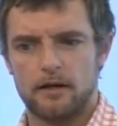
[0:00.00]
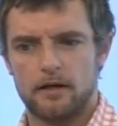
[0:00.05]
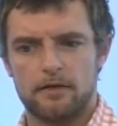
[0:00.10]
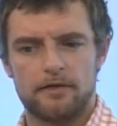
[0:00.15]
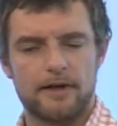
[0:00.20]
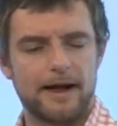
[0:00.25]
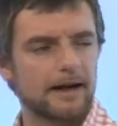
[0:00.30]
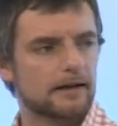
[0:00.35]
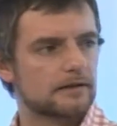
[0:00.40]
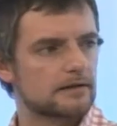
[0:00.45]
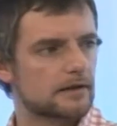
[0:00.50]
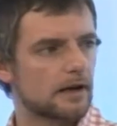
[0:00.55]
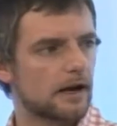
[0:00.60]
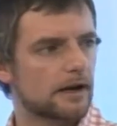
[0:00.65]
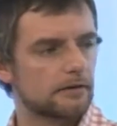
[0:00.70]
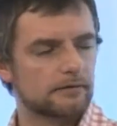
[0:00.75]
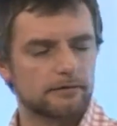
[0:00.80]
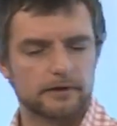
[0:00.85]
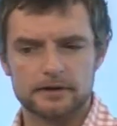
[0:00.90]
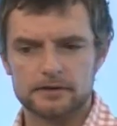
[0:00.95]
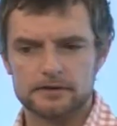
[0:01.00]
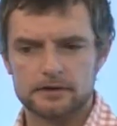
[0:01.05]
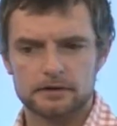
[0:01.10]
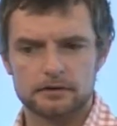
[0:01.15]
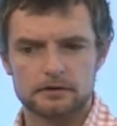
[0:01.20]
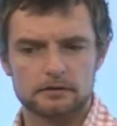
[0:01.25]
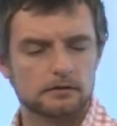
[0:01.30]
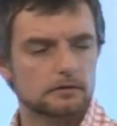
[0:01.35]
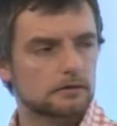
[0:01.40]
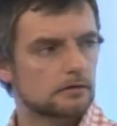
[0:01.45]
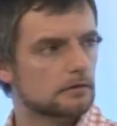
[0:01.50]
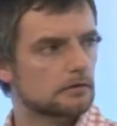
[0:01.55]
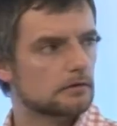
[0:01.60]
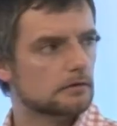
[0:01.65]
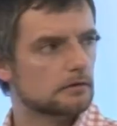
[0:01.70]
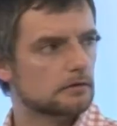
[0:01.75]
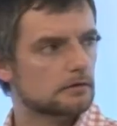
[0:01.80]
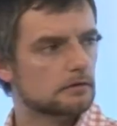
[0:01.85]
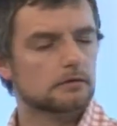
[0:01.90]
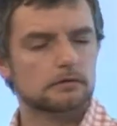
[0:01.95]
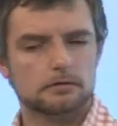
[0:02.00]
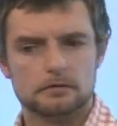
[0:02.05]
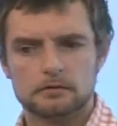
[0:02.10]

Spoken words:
We were up to about 40 servers,